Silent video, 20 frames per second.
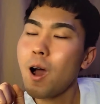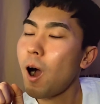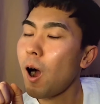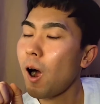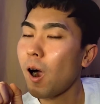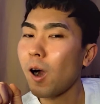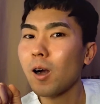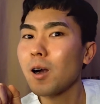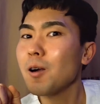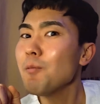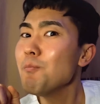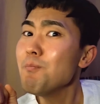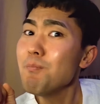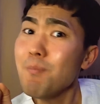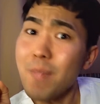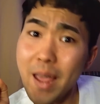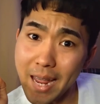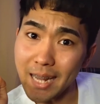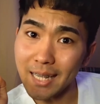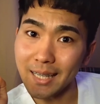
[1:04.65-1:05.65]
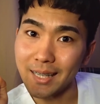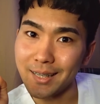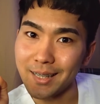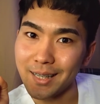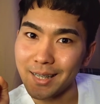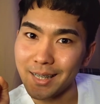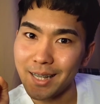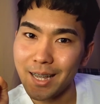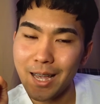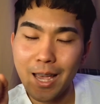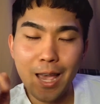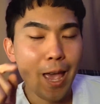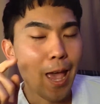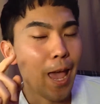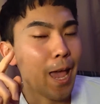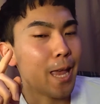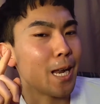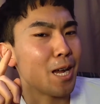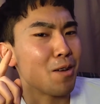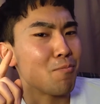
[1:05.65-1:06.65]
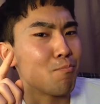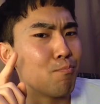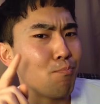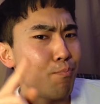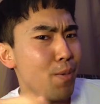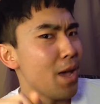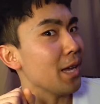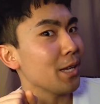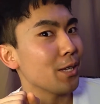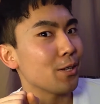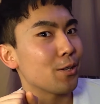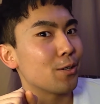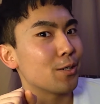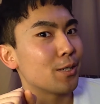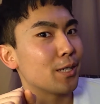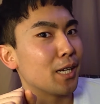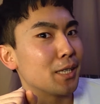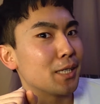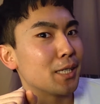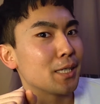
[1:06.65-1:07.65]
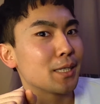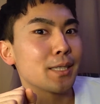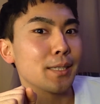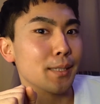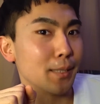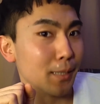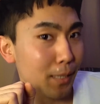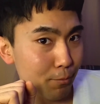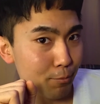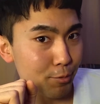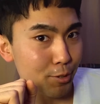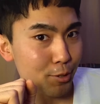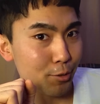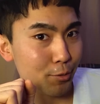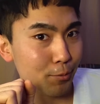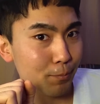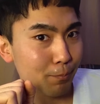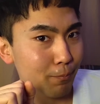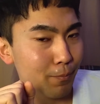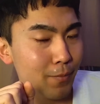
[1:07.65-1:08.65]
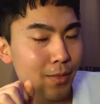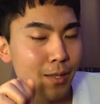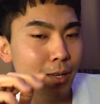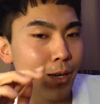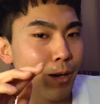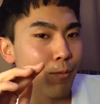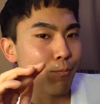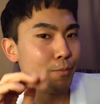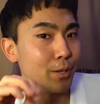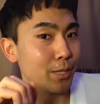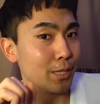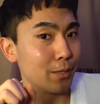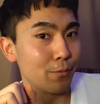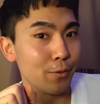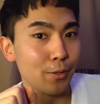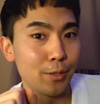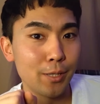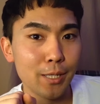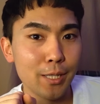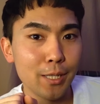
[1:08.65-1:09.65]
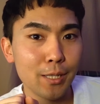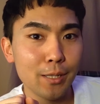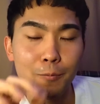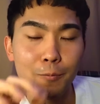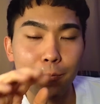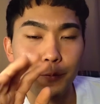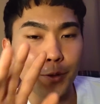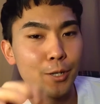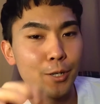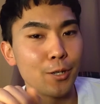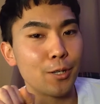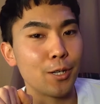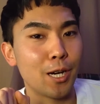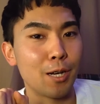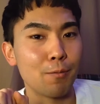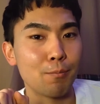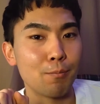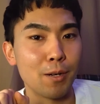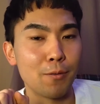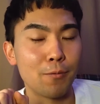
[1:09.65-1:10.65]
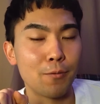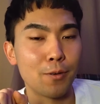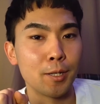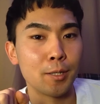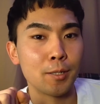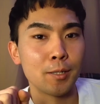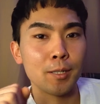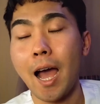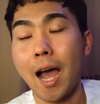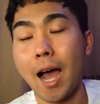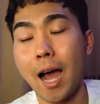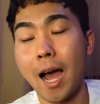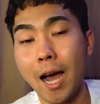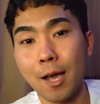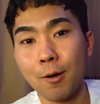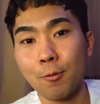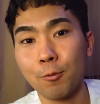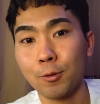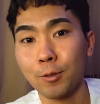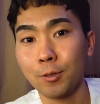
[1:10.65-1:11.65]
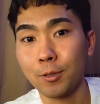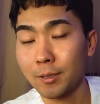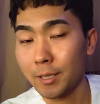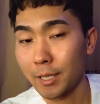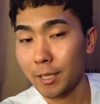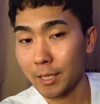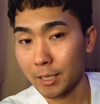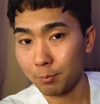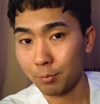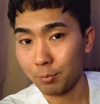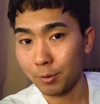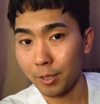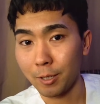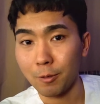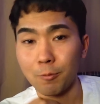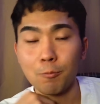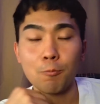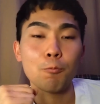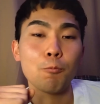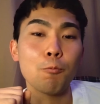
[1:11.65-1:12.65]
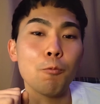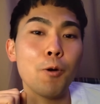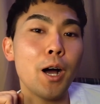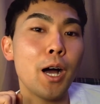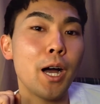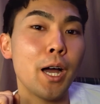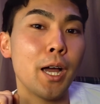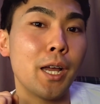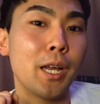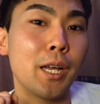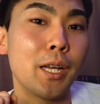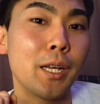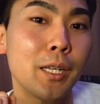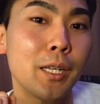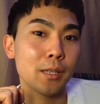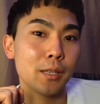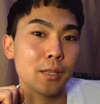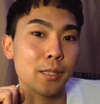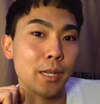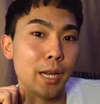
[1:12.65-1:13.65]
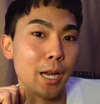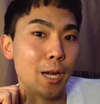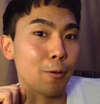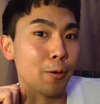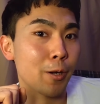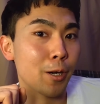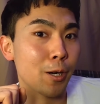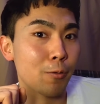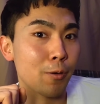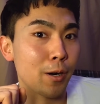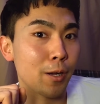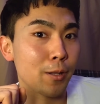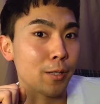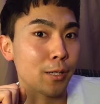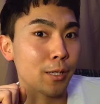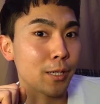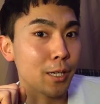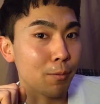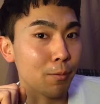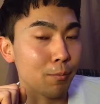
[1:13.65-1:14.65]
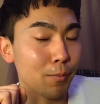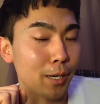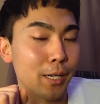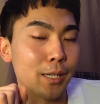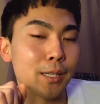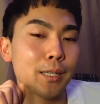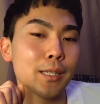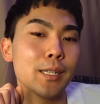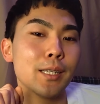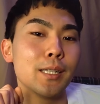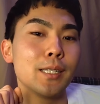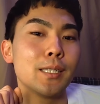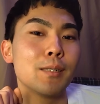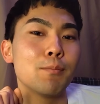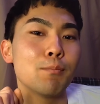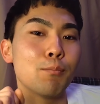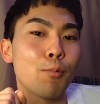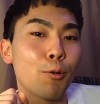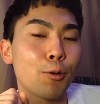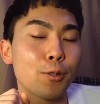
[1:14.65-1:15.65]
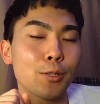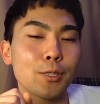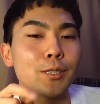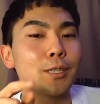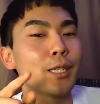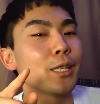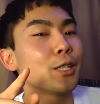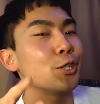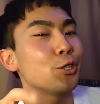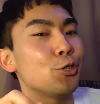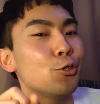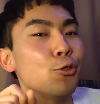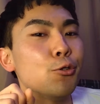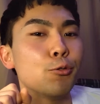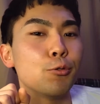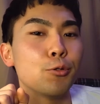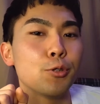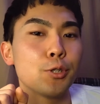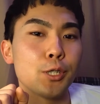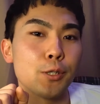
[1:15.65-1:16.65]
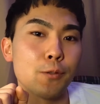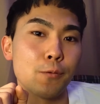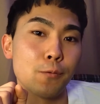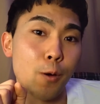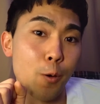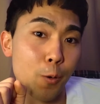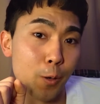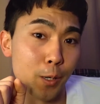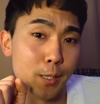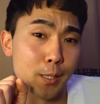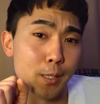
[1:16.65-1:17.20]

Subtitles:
are amazing and I bet your dentist loves you. But if you didn't, fear not, my friend. I will explain why the area around the gum line is important that you should focus